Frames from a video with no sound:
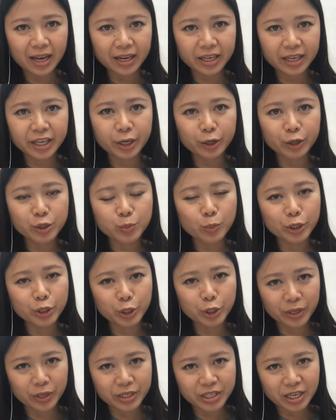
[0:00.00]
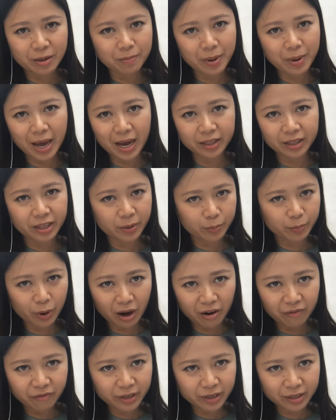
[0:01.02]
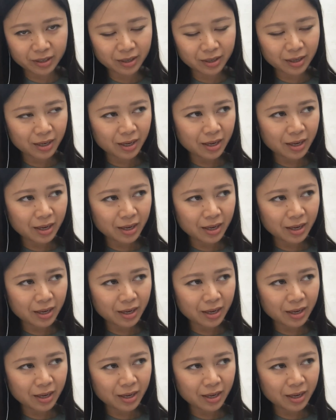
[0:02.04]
that gears more towards impact than profit,